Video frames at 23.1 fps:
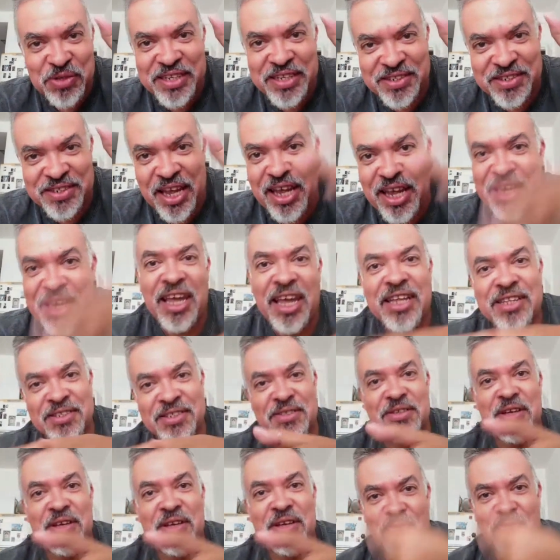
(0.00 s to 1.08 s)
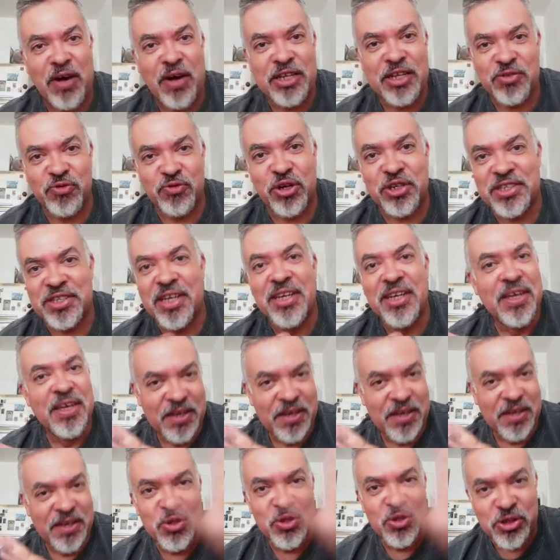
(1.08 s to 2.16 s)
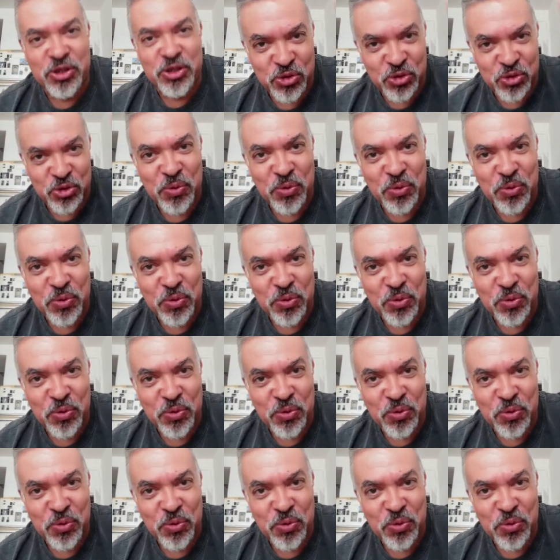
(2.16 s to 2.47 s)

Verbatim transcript: and vice versa. It's not true.